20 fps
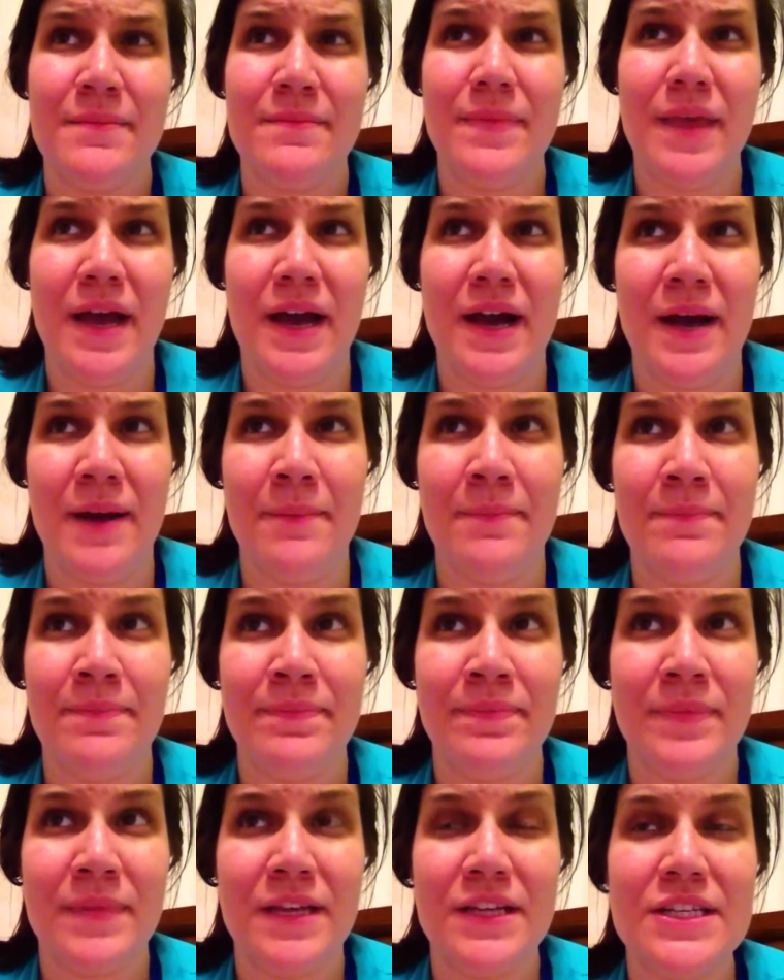I
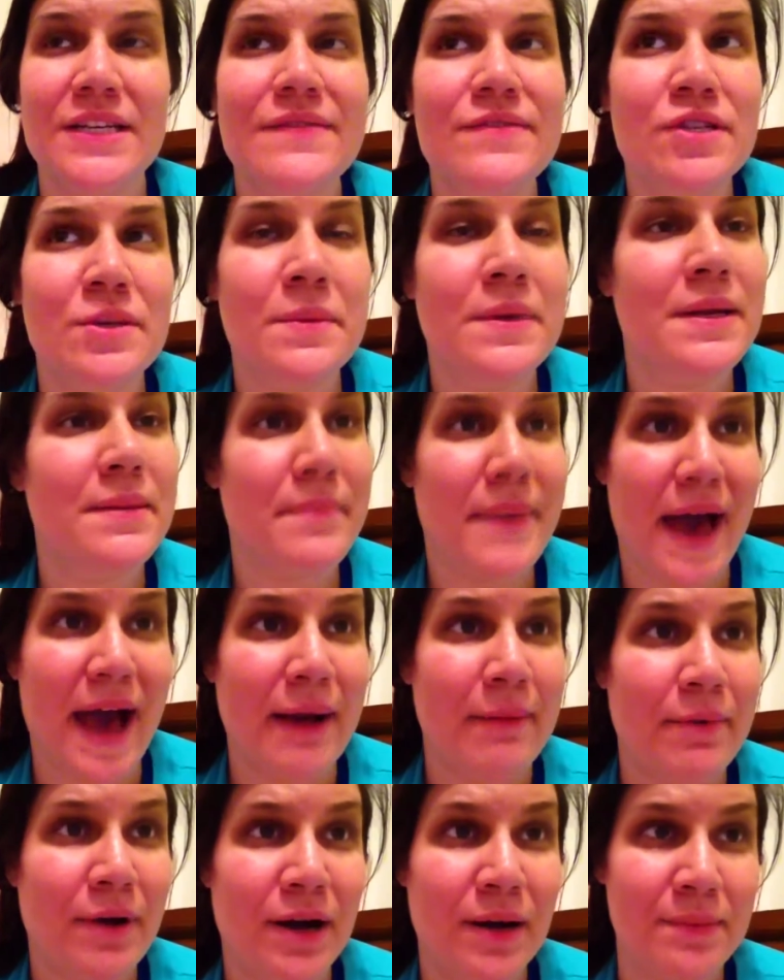just have so many
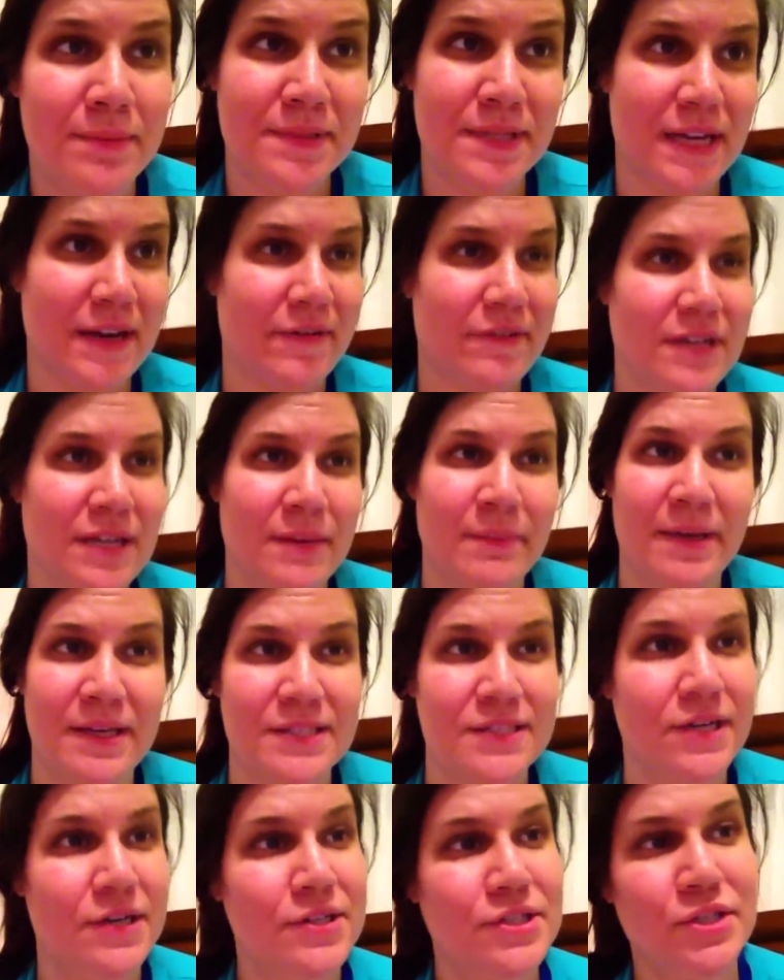back problems that every time I
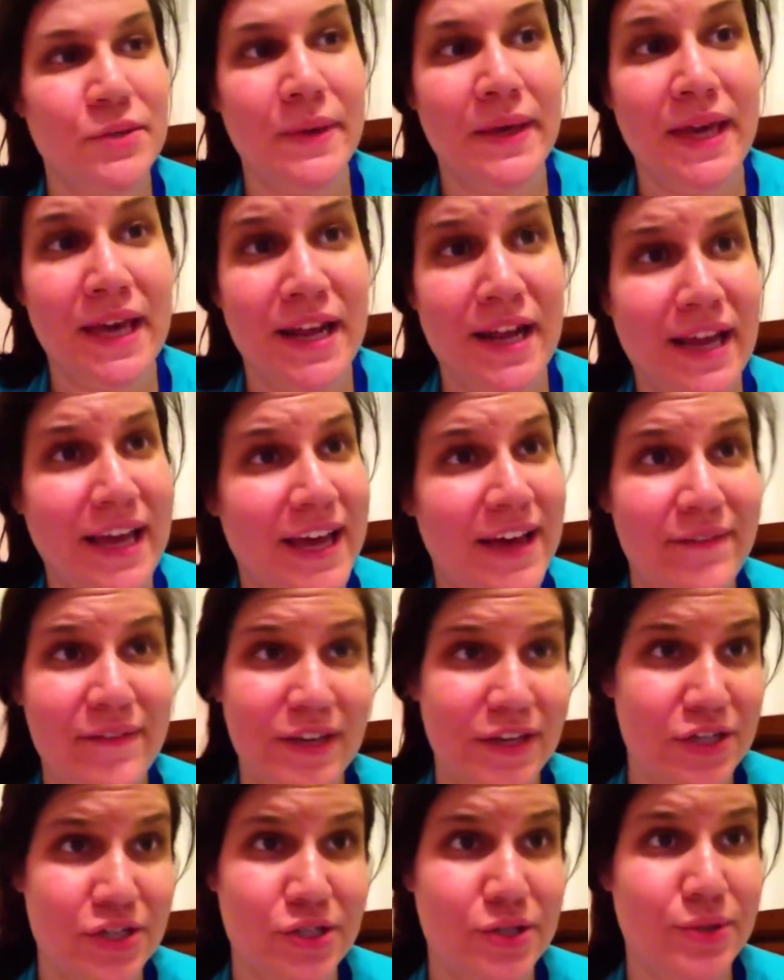start doing it I have
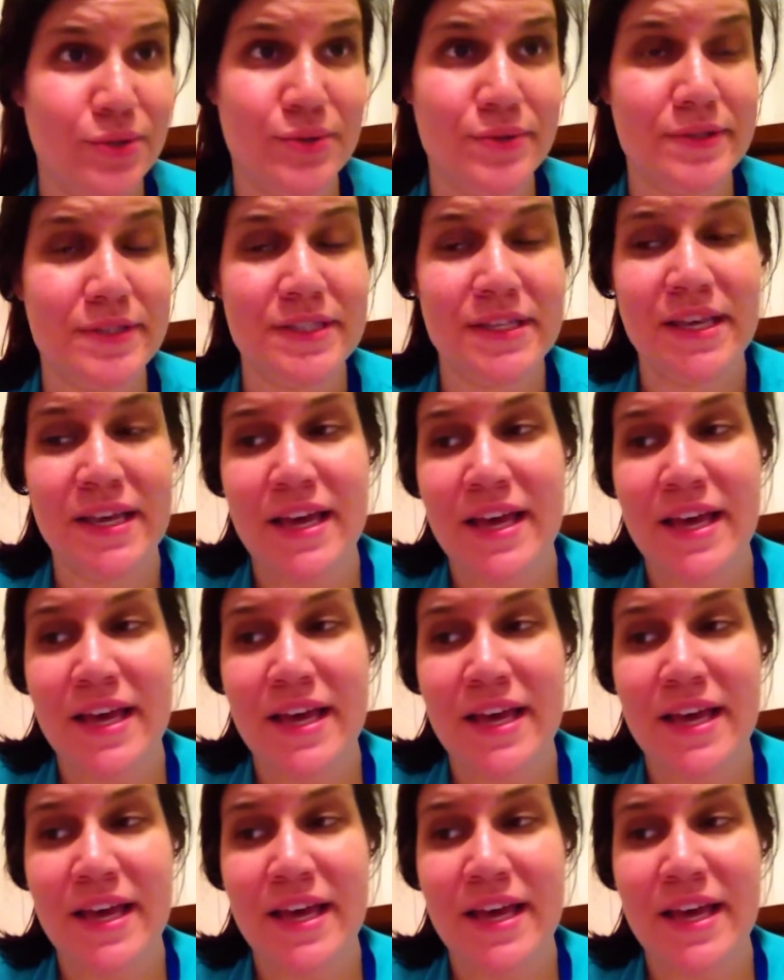issues.